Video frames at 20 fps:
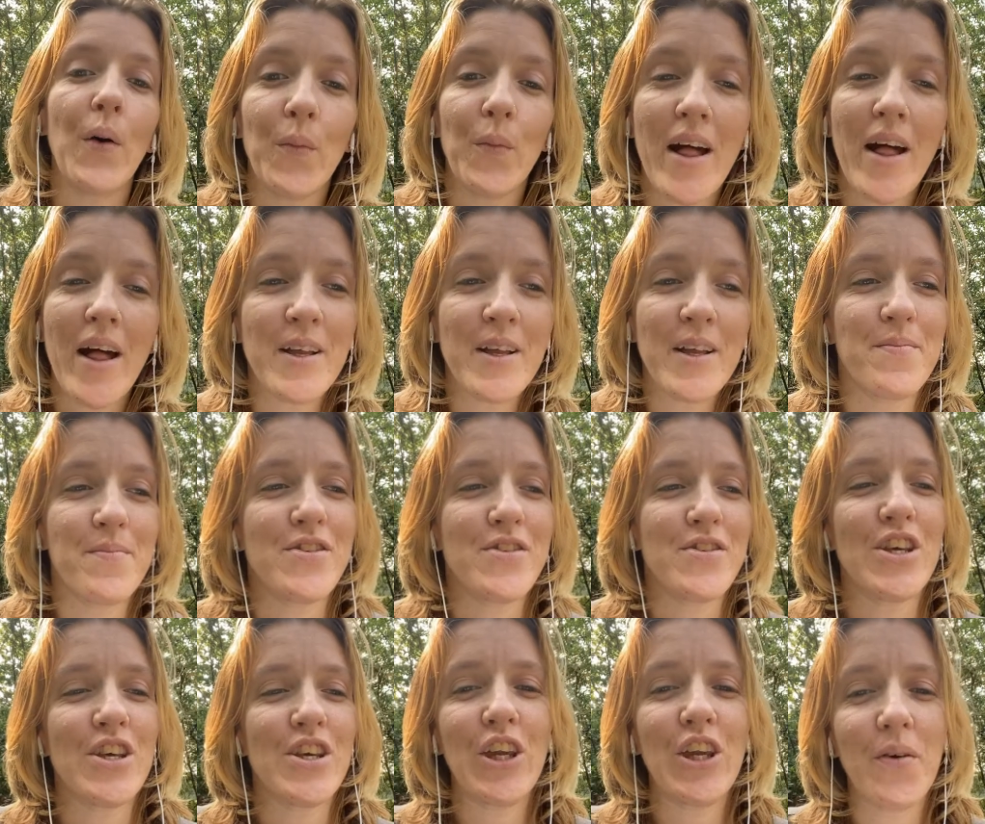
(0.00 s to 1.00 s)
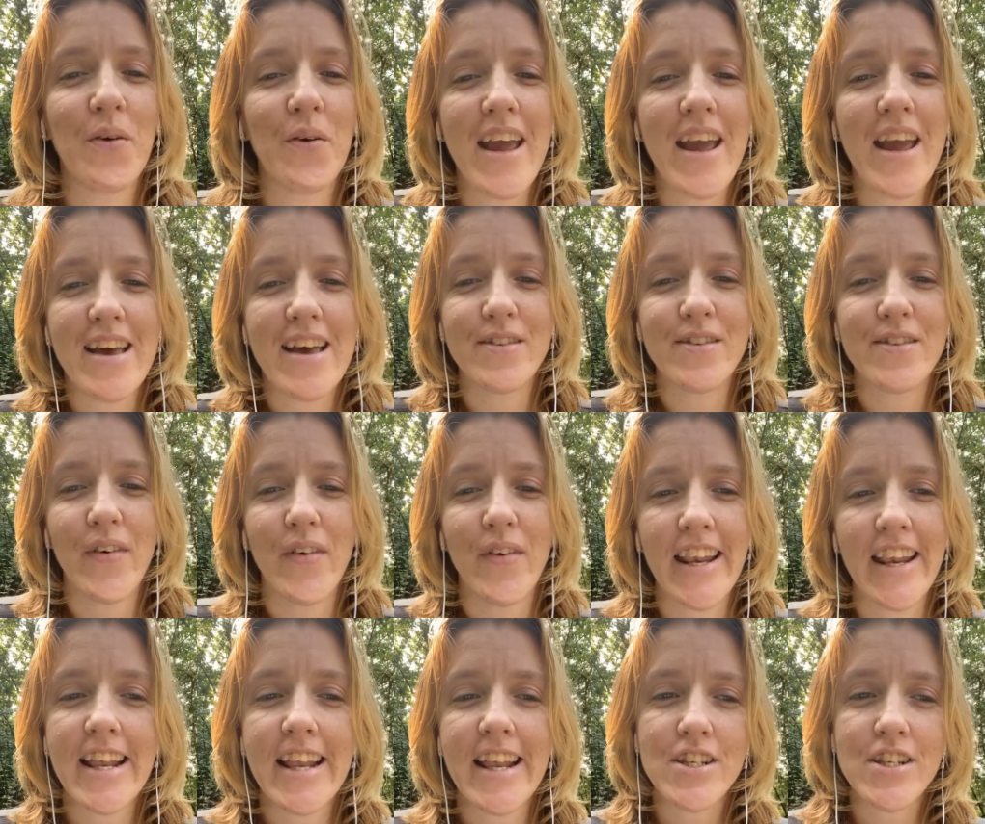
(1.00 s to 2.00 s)
Welcome to the QIS
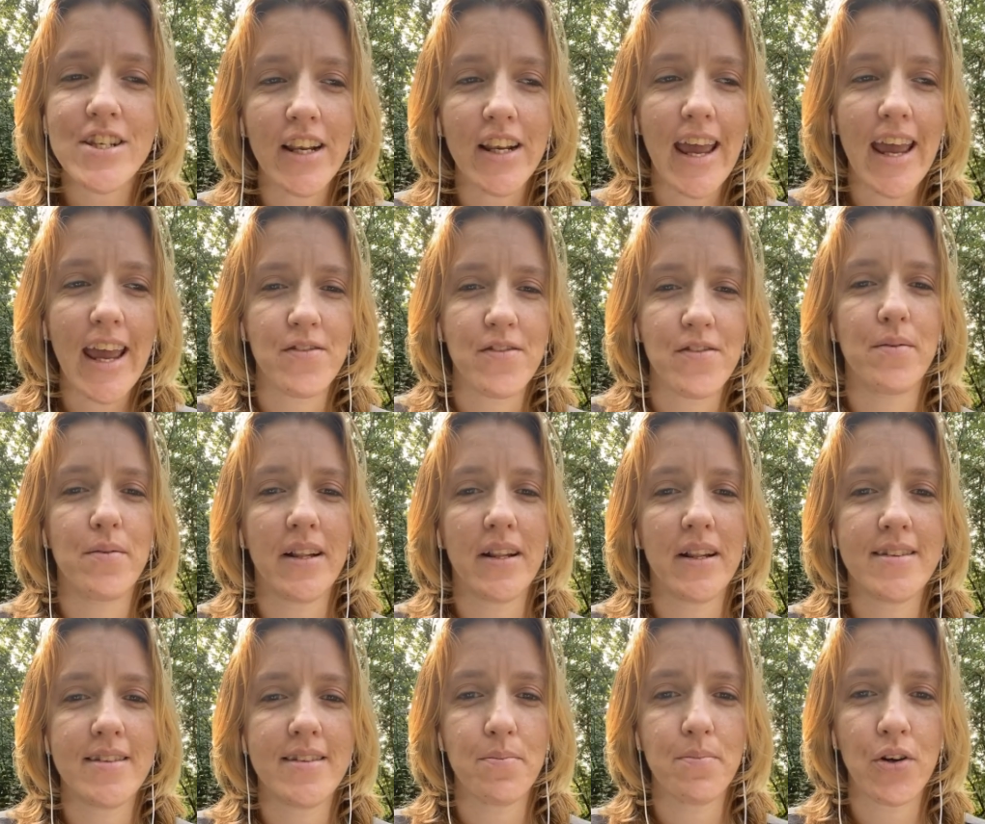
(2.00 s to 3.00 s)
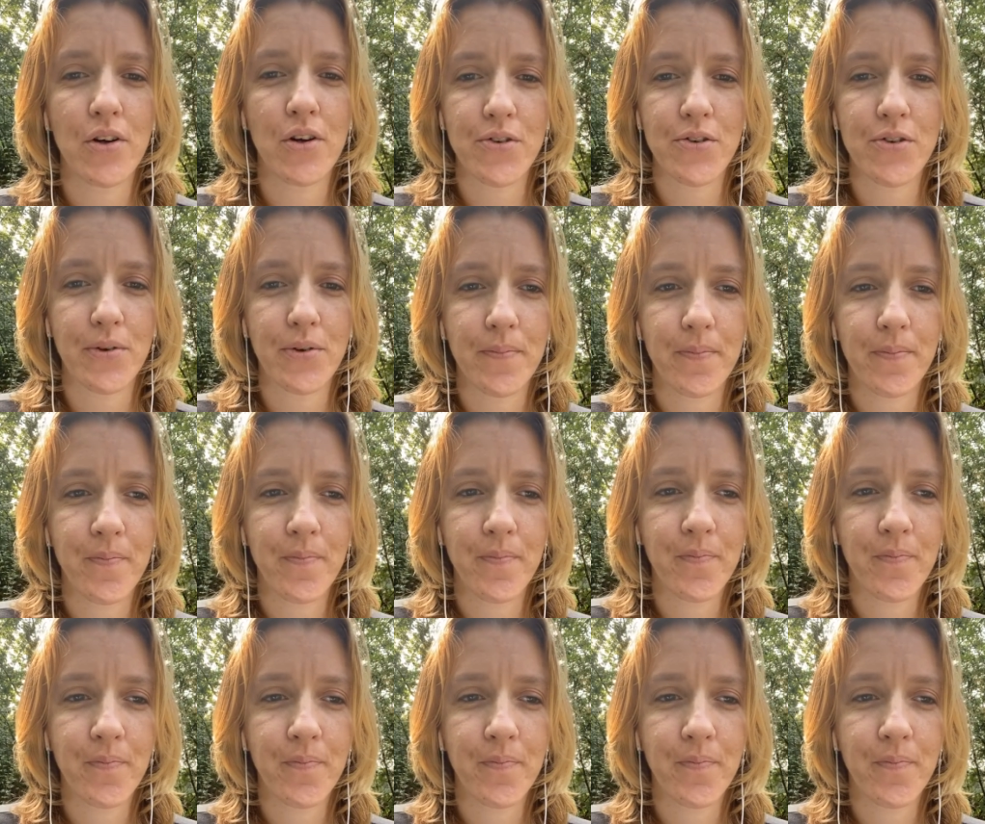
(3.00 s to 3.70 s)
Financial Accountability module.